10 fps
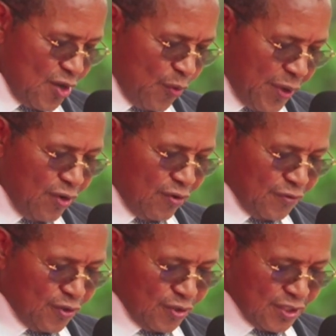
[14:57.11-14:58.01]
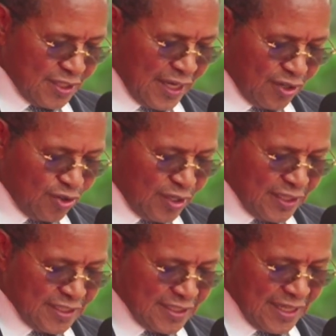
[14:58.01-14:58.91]
We, of course,
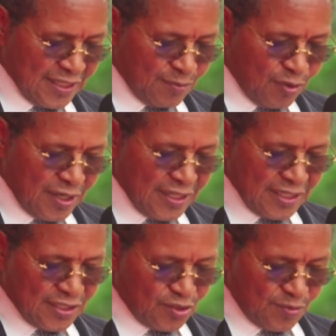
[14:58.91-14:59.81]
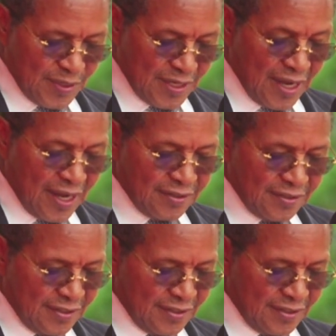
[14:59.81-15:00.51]
acknowledge that more needs to be done.